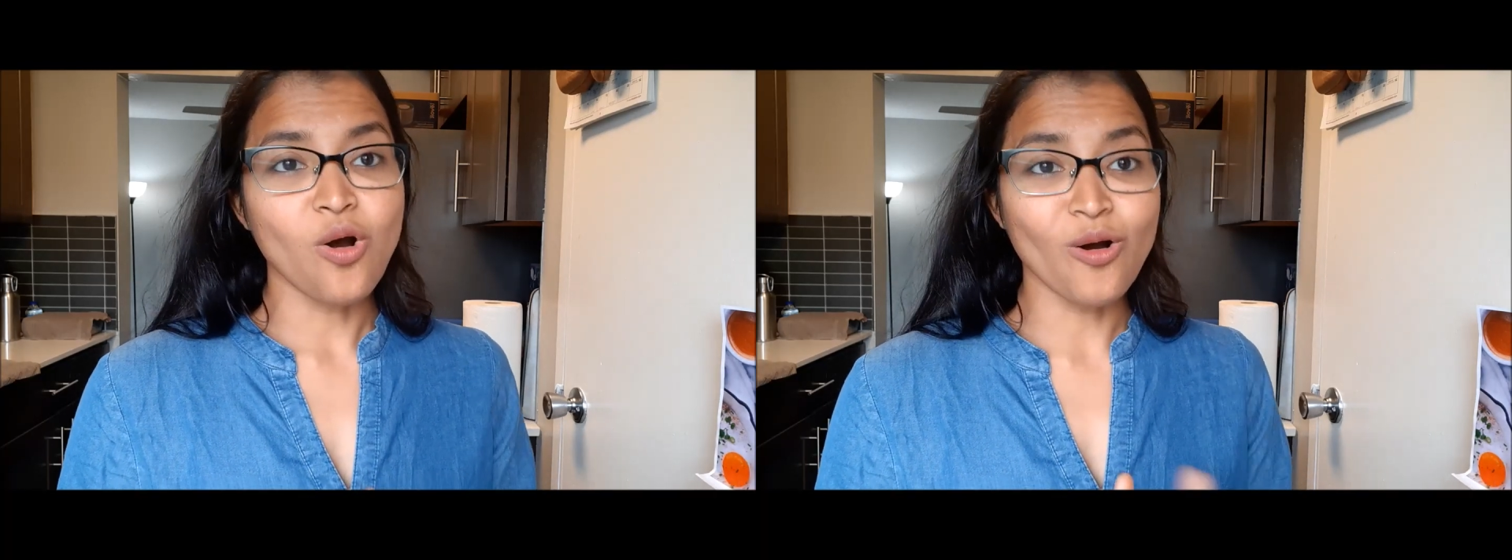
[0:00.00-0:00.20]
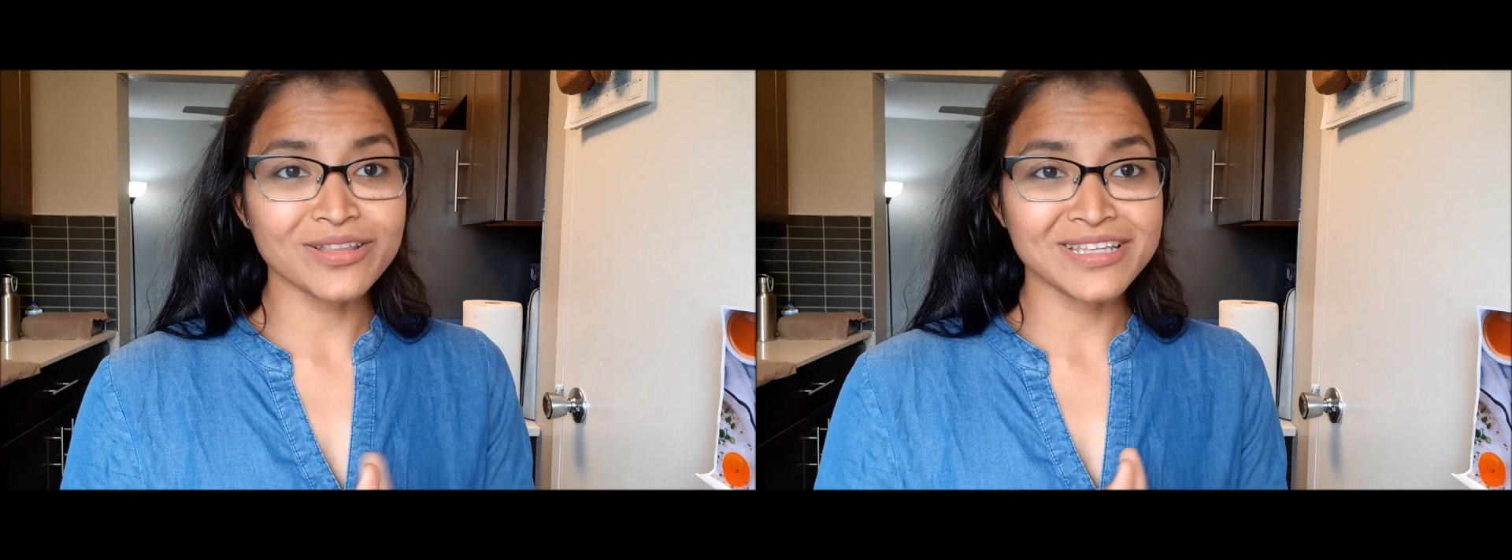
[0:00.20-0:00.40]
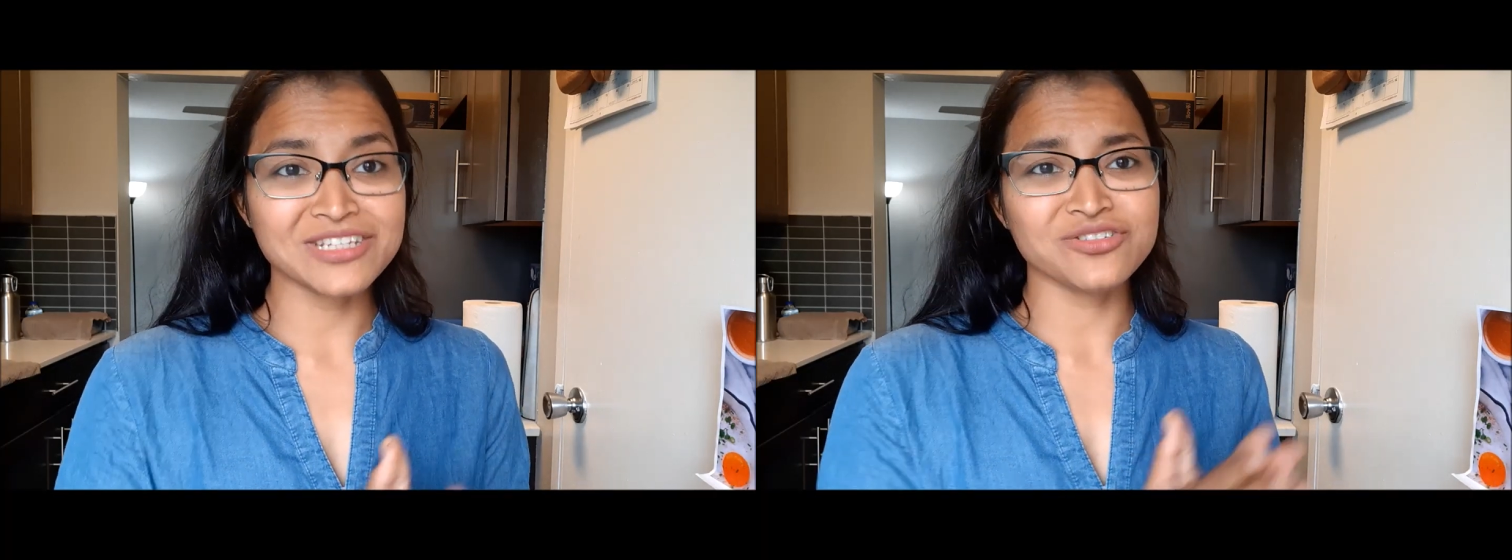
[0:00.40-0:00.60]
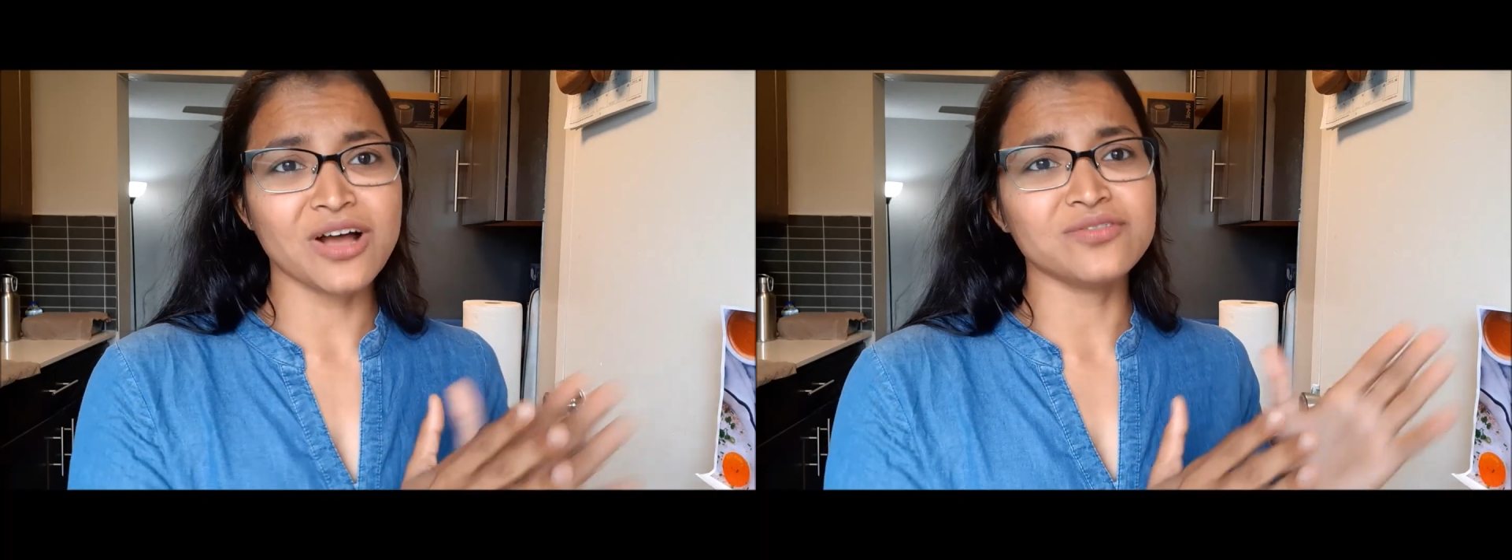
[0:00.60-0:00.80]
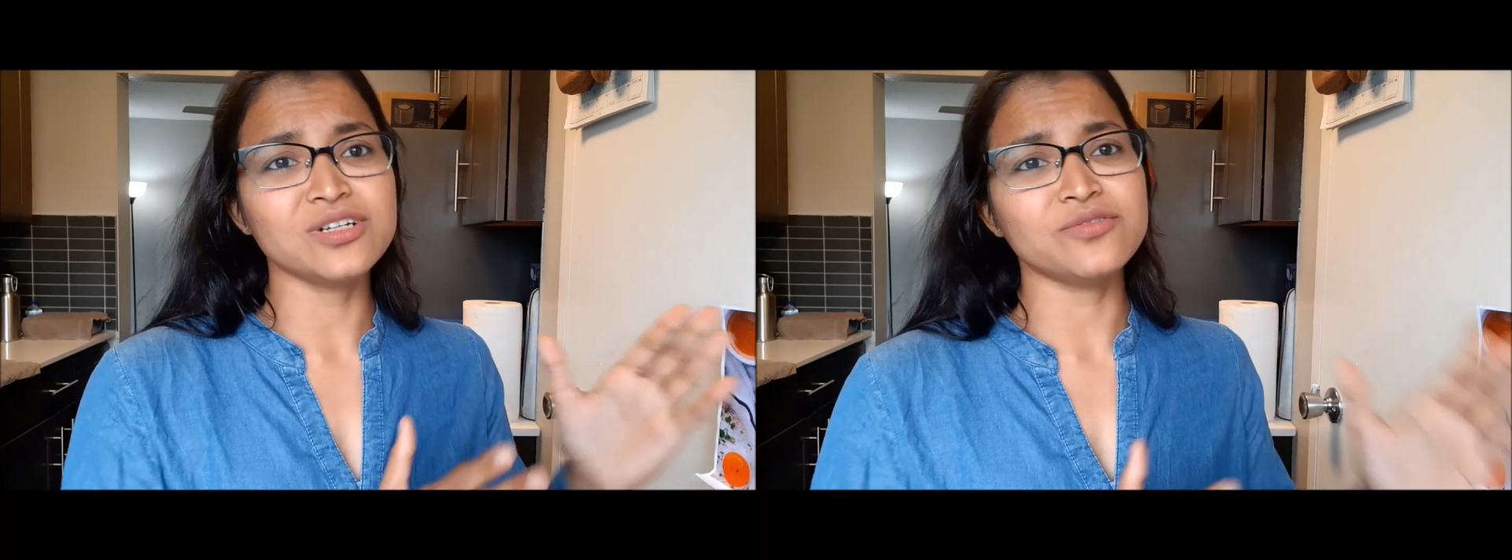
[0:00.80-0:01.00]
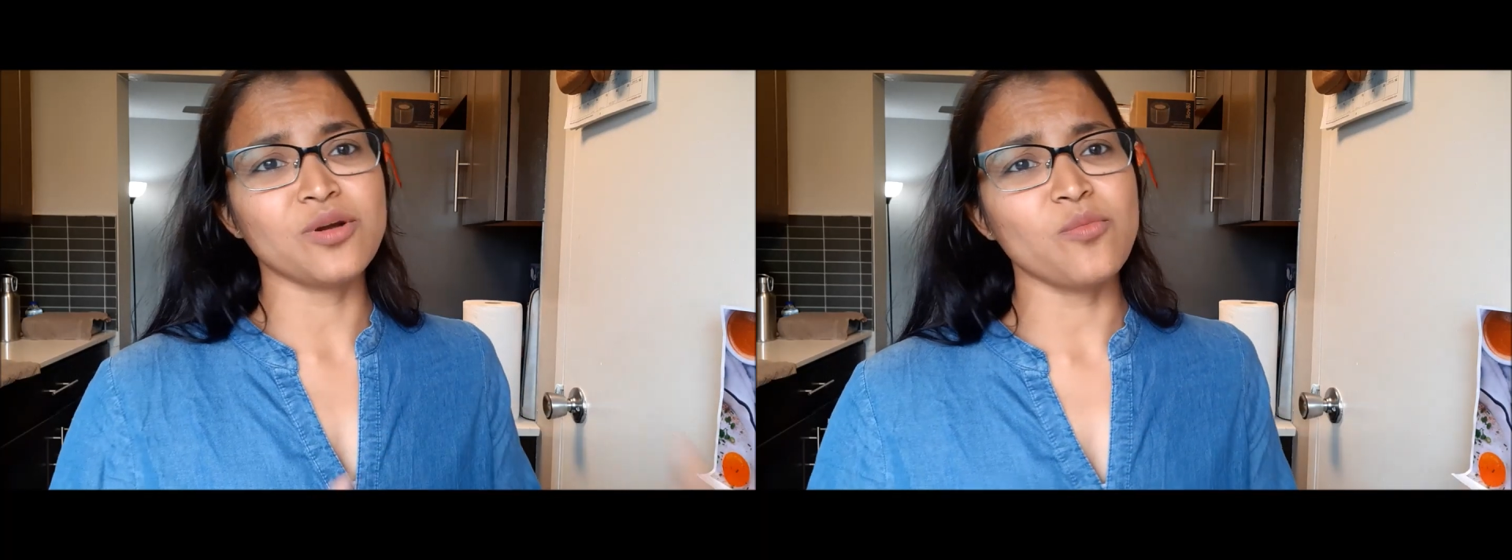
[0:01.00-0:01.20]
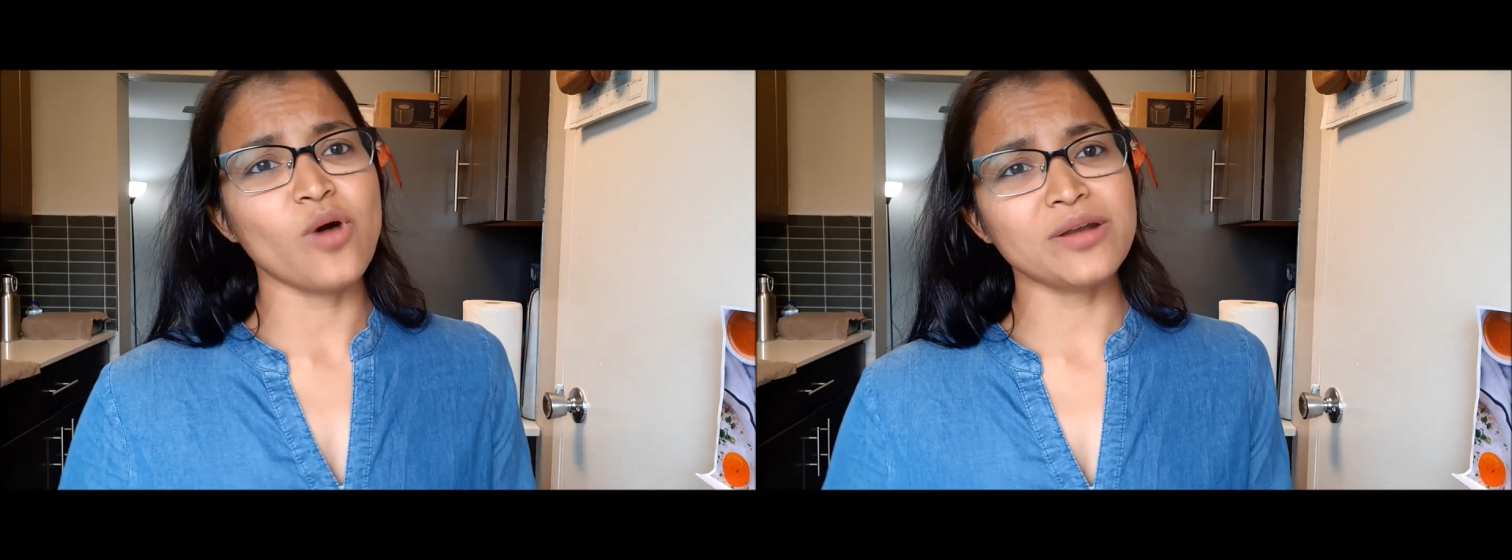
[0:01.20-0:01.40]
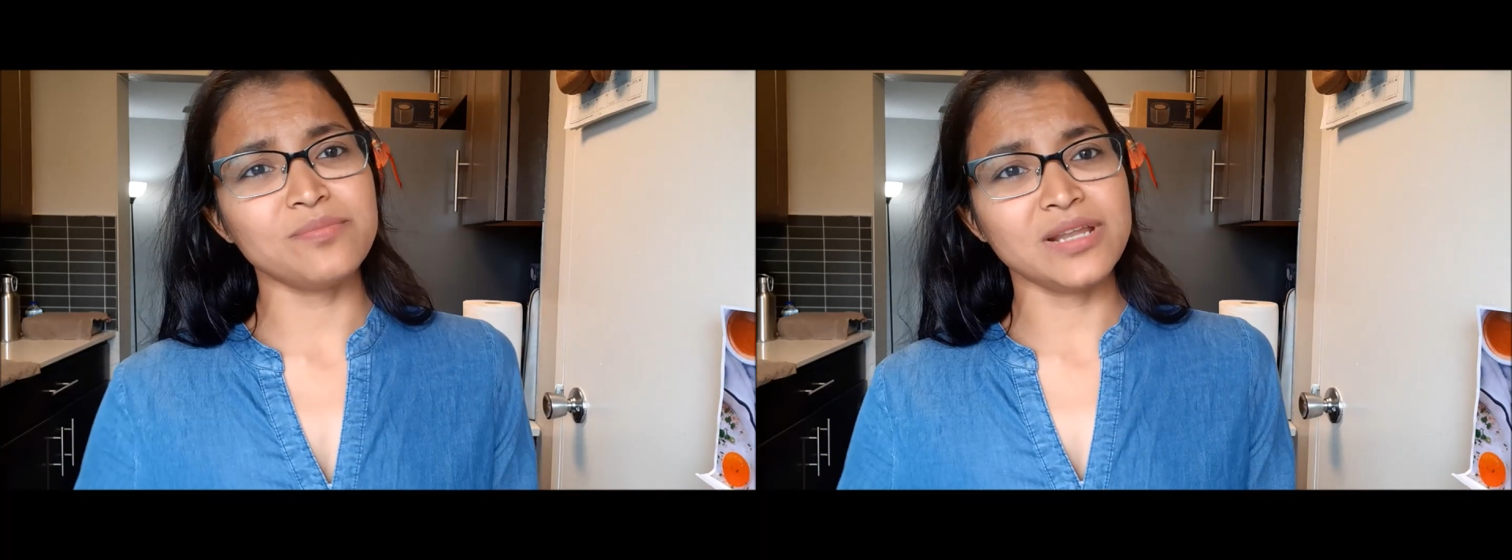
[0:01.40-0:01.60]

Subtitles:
or they travel from one